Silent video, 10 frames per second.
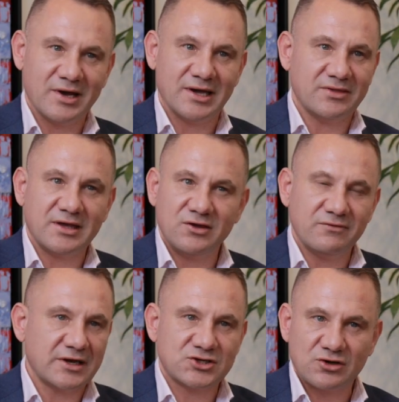way that
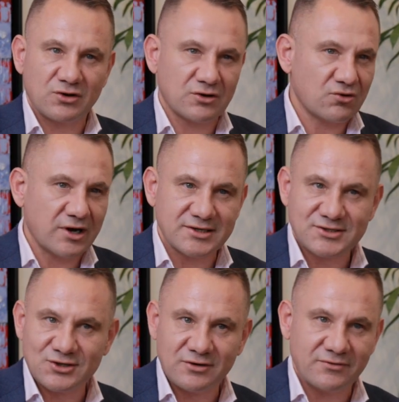you've actually got great
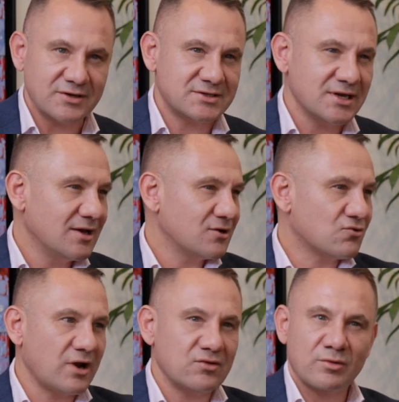service,
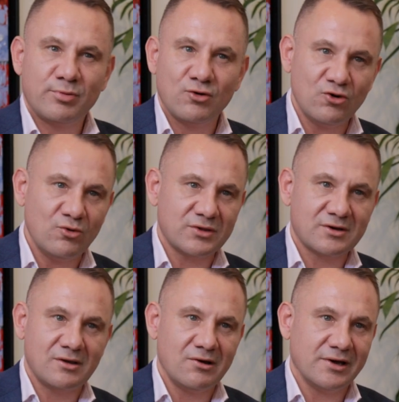great rapport with
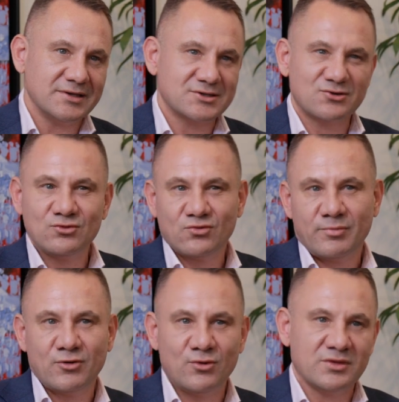clients, good
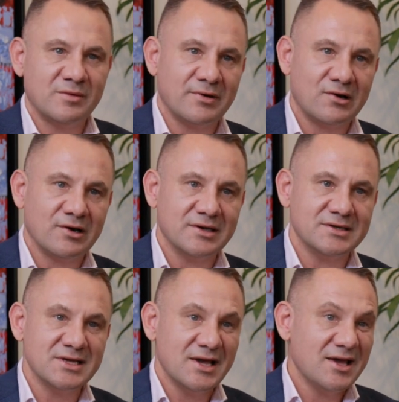rapport with the
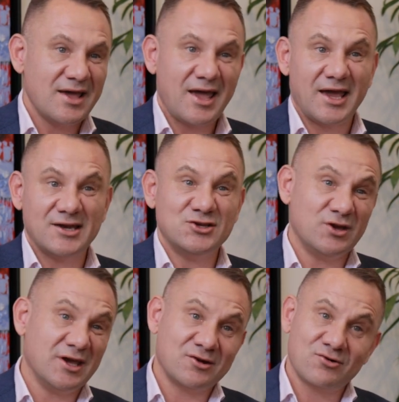buyers, and you
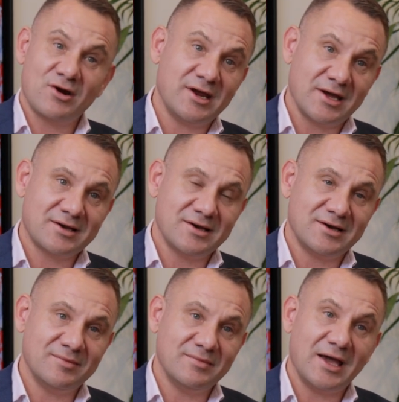get a great
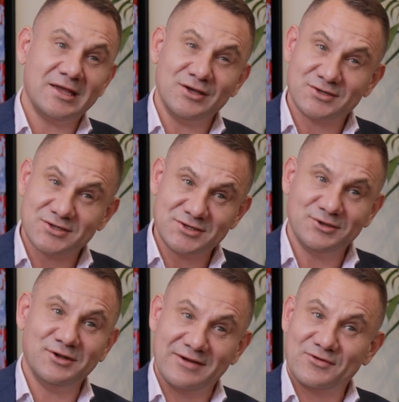outcome and you're
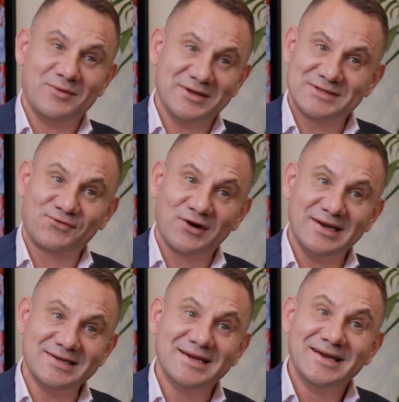still everyone's
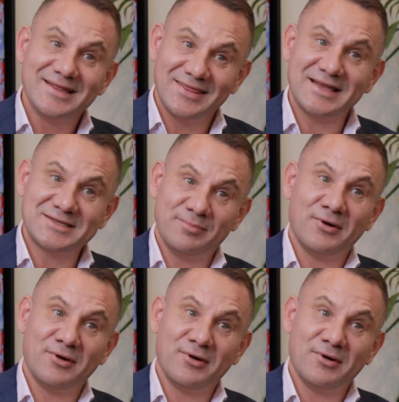friend, that's a